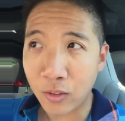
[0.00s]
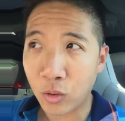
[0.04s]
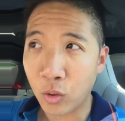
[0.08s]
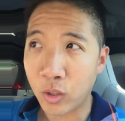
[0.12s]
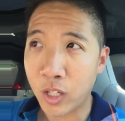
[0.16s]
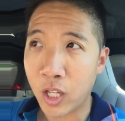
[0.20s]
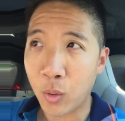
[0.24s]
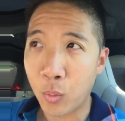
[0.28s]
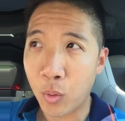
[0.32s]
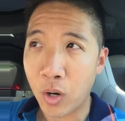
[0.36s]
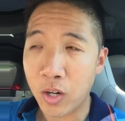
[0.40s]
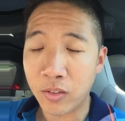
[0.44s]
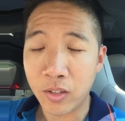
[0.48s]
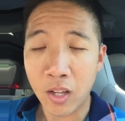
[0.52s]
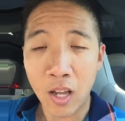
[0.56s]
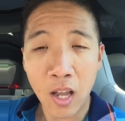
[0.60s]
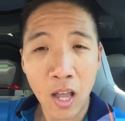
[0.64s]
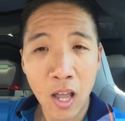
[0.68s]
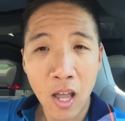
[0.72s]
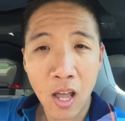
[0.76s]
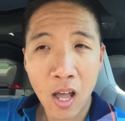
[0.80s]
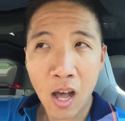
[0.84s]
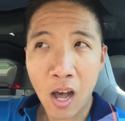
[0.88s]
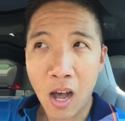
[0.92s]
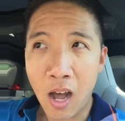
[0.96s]
So in other words,
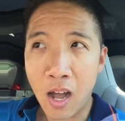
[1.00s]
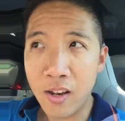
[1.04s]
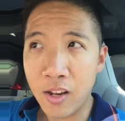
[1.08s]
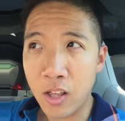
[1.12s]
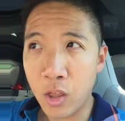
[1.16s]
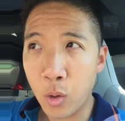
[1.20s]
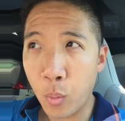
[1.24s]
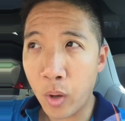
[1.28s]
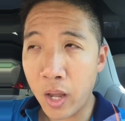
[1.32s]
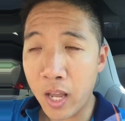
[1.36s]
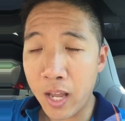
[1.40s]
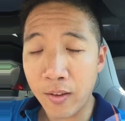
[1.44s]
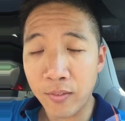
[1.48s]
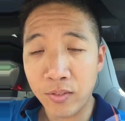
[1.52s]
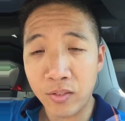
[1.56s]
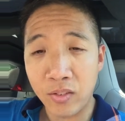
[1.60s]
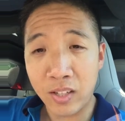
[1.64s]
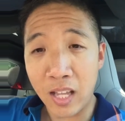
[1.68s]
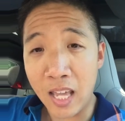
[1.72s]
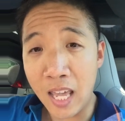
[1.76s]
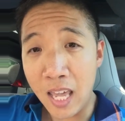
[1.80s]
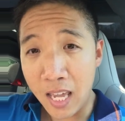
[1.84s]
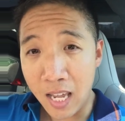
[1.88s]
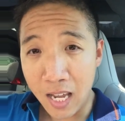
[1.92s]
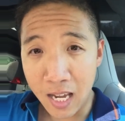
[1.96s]
another way of
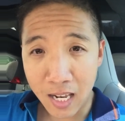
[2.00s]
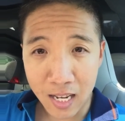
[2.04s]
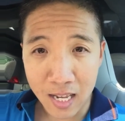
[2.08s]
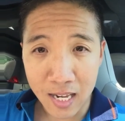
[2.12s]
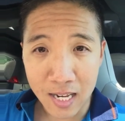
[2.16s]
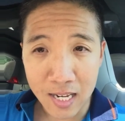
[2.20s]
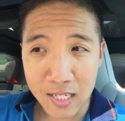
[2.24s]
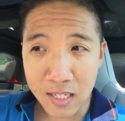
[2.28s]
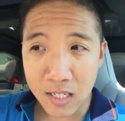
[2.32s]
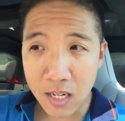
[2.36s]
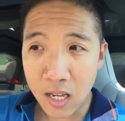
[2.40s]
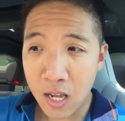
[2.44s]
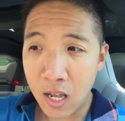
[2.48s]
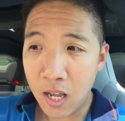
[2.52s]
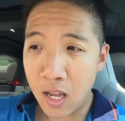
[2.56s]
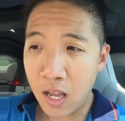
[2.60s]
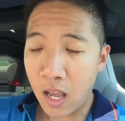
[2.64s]
saying it is,